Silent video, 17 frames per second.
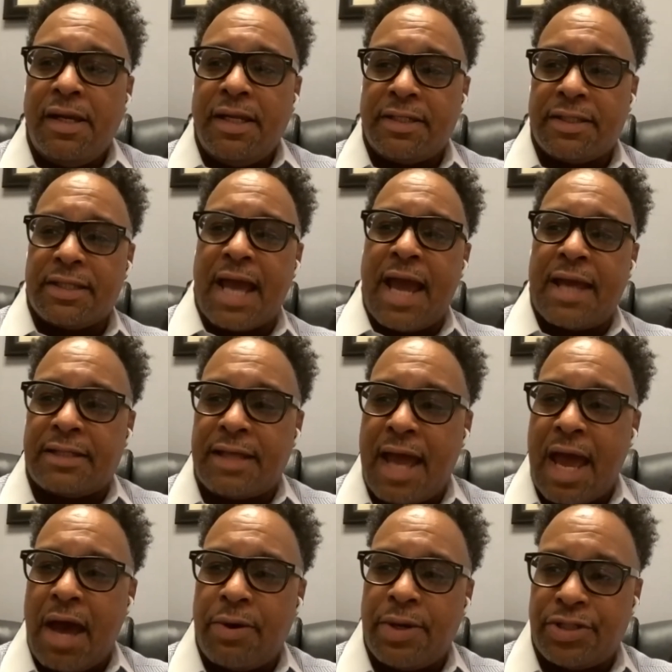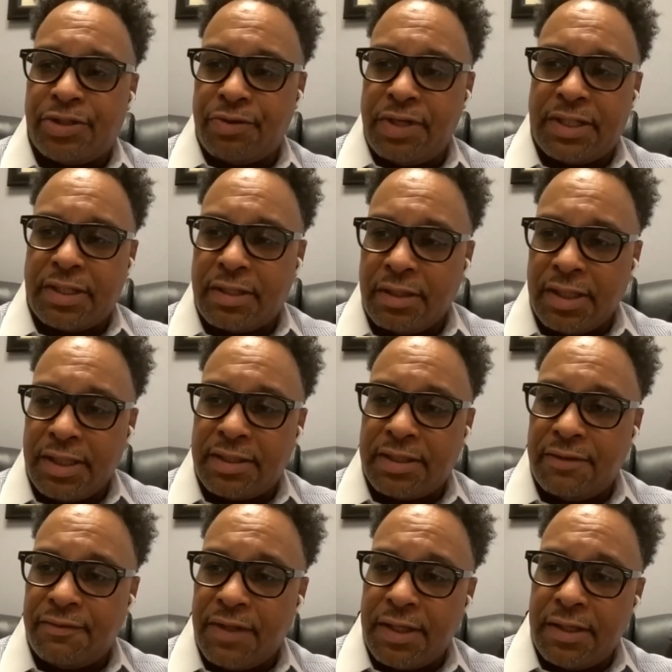is tied to how it treats the
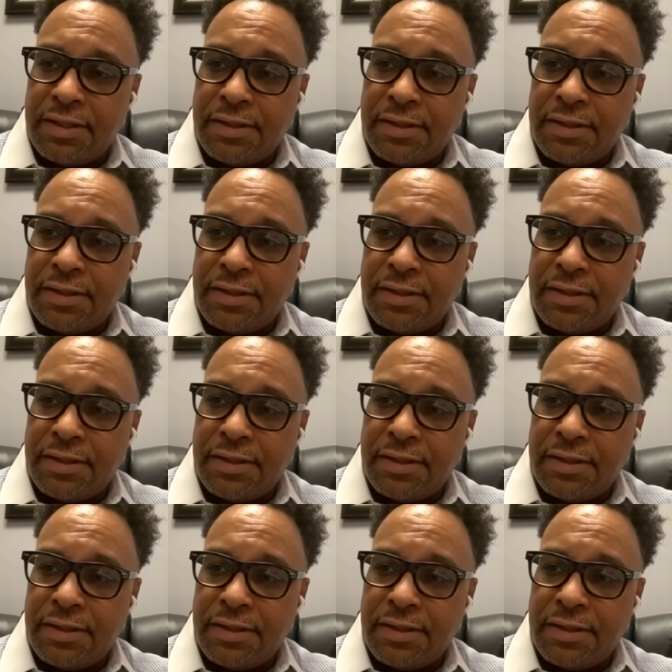least of these.